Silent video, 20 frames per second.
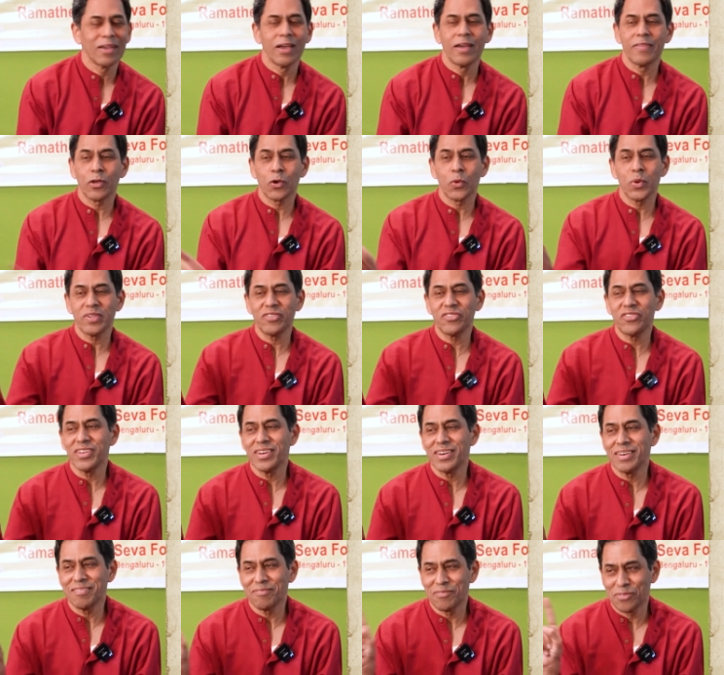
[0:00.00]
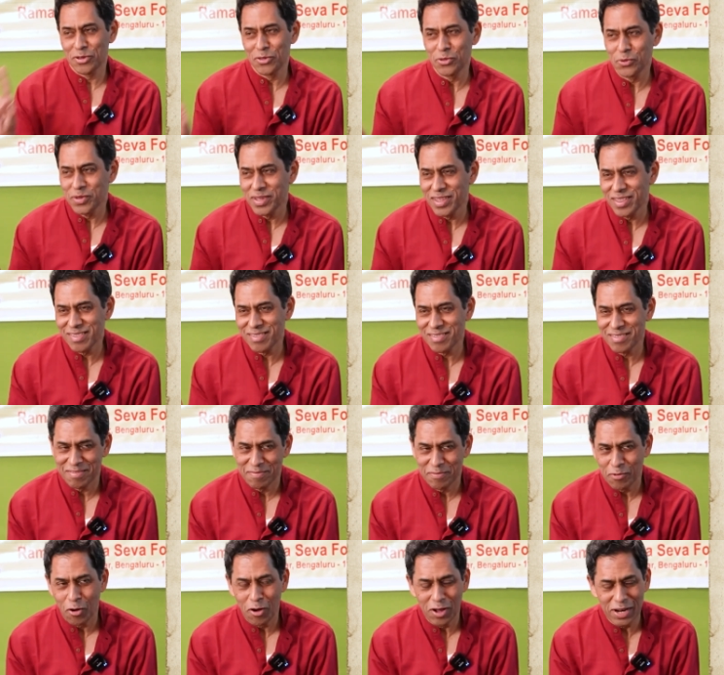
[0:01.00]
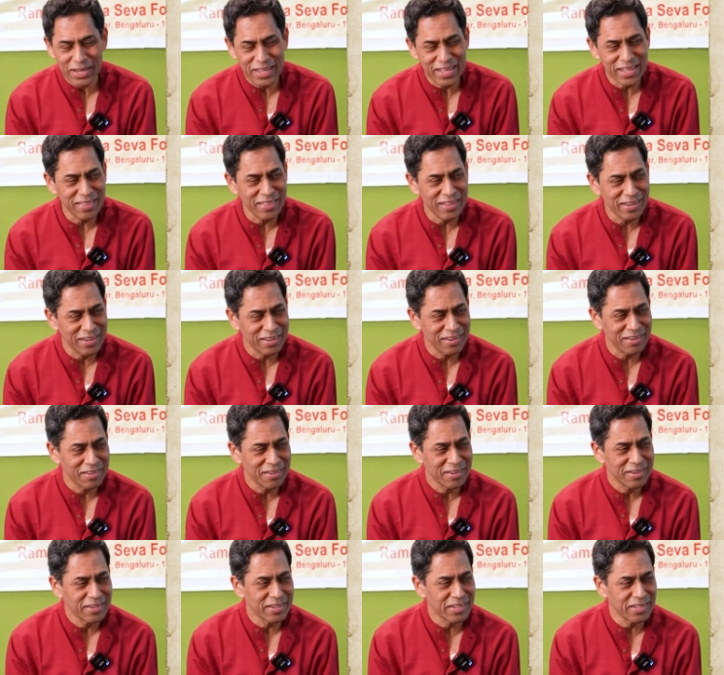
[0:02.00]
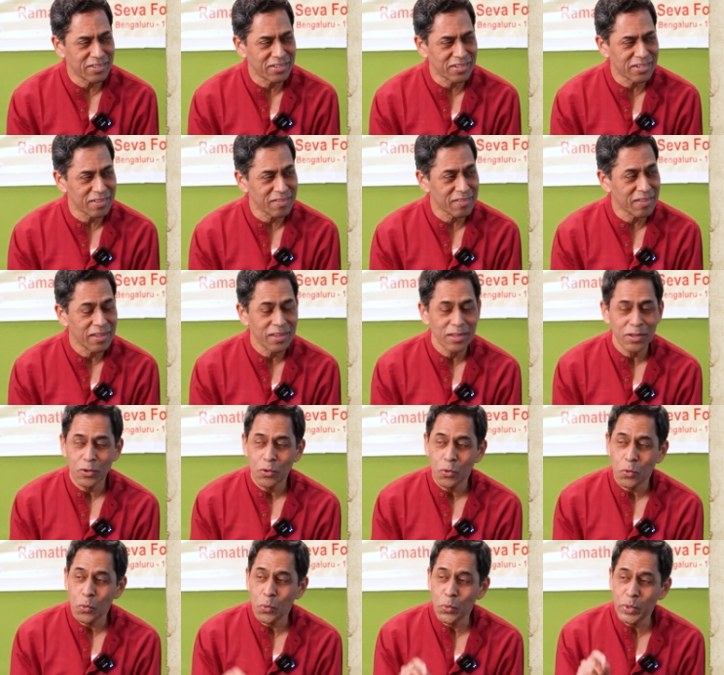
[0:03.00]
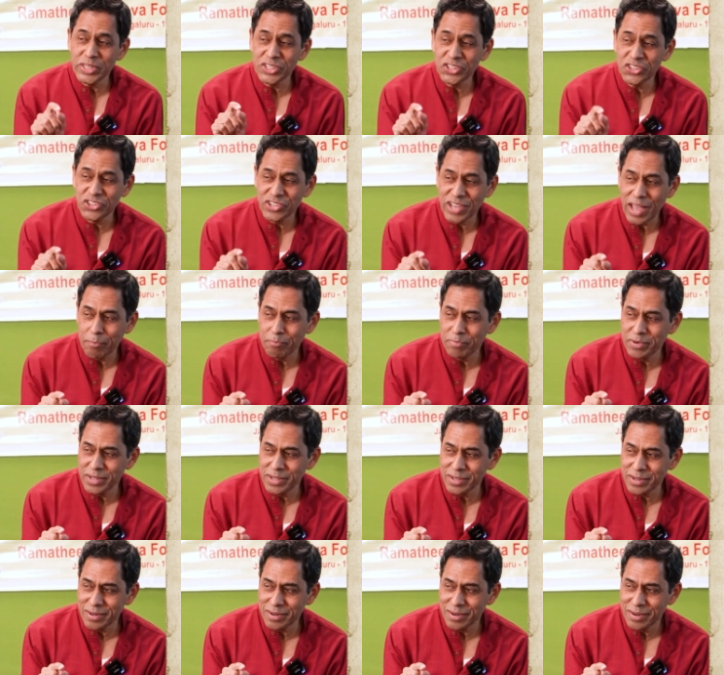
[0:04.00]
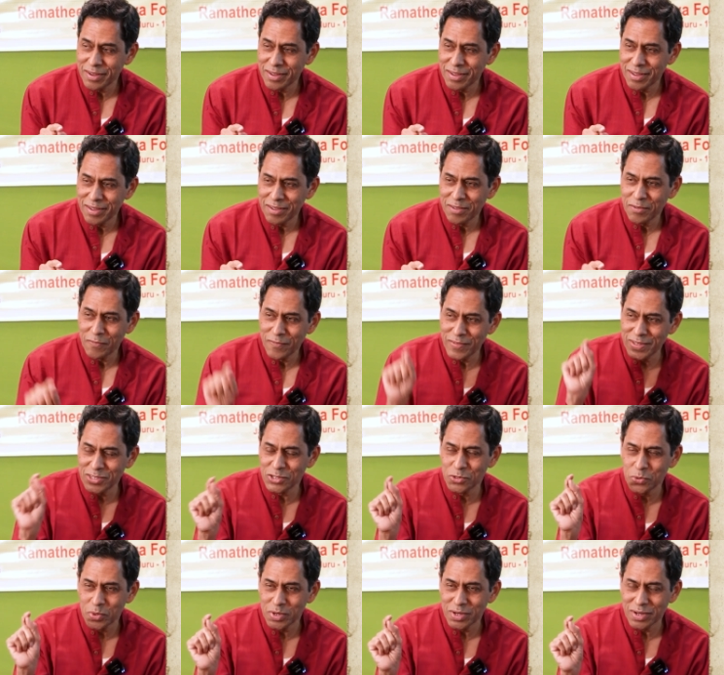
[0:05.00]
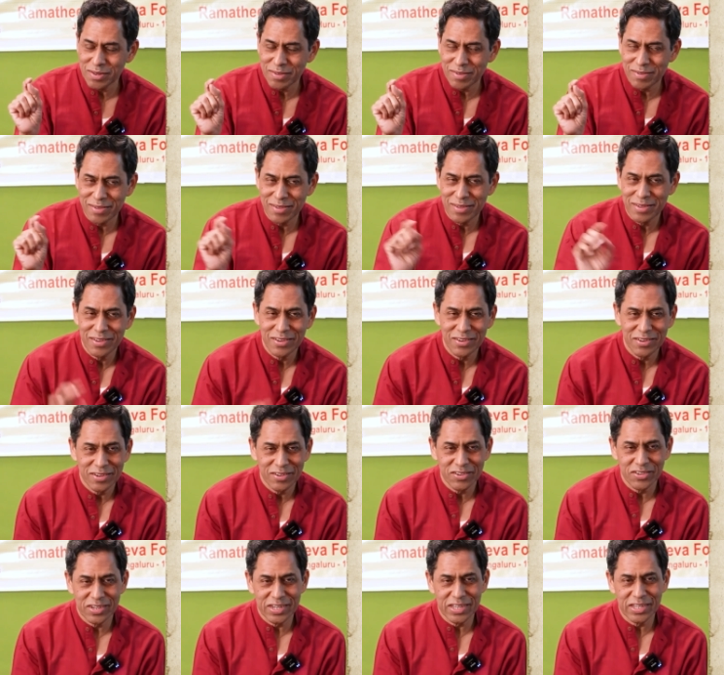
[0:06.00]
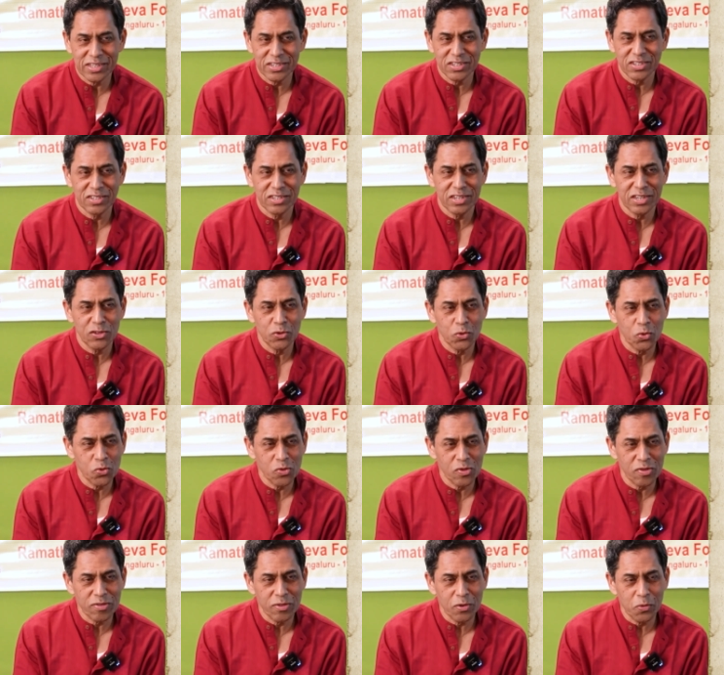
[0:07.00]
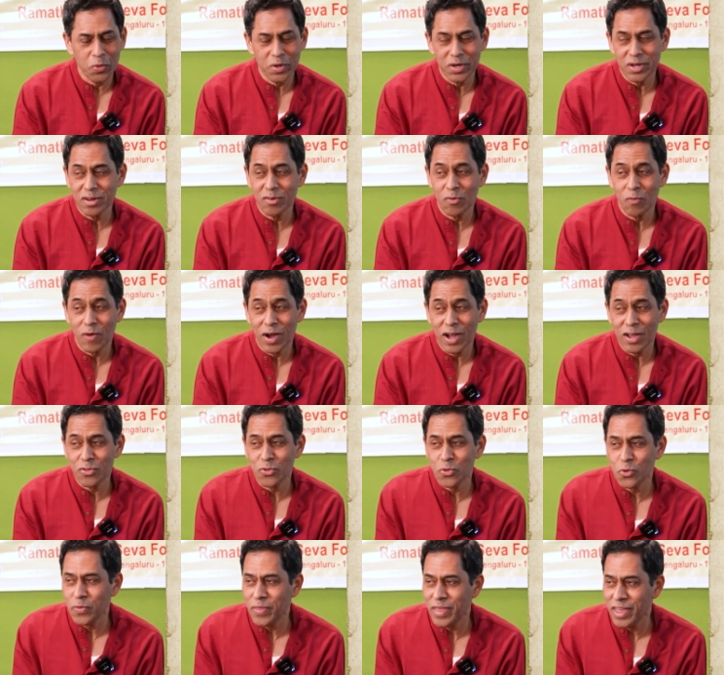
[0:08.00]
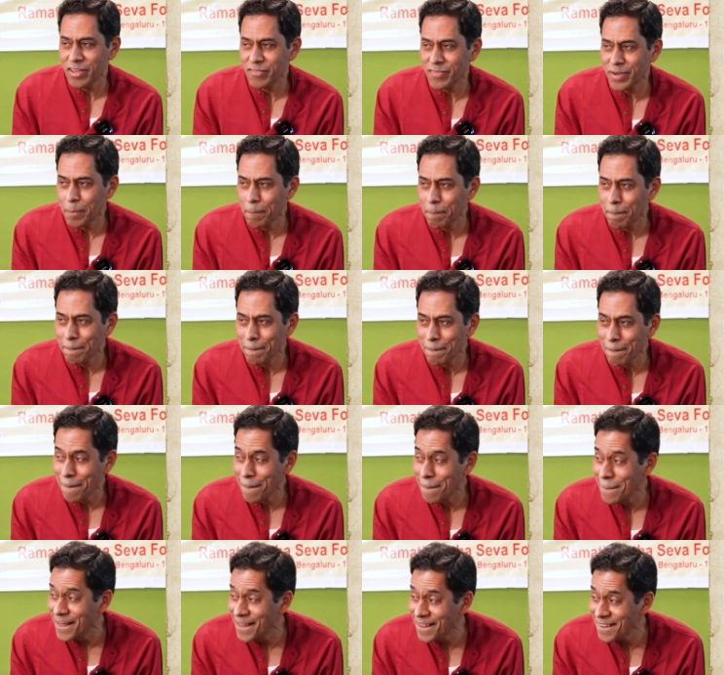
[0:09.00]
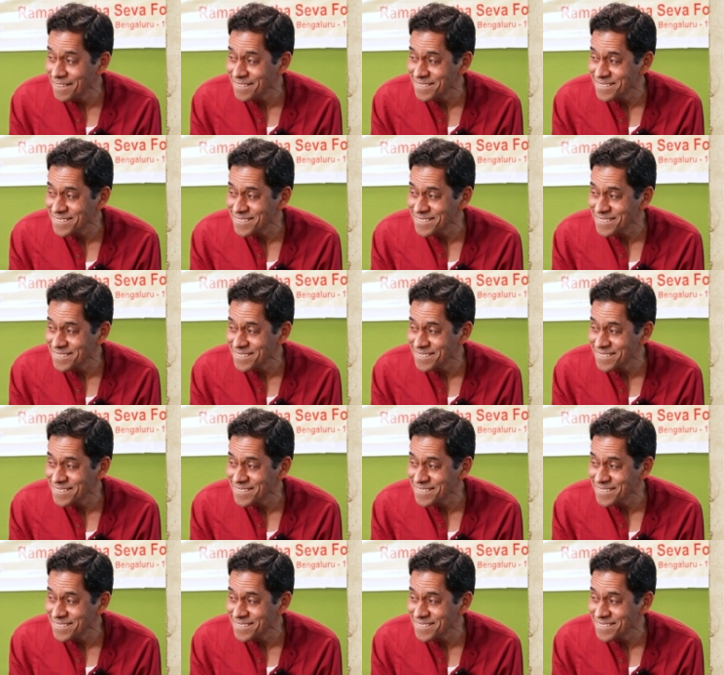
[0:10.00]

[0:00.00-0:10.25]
And the question for you is, all Gita teachers, which chapter, which verse Sri Krishna uses the word Vasudeva? Yeah?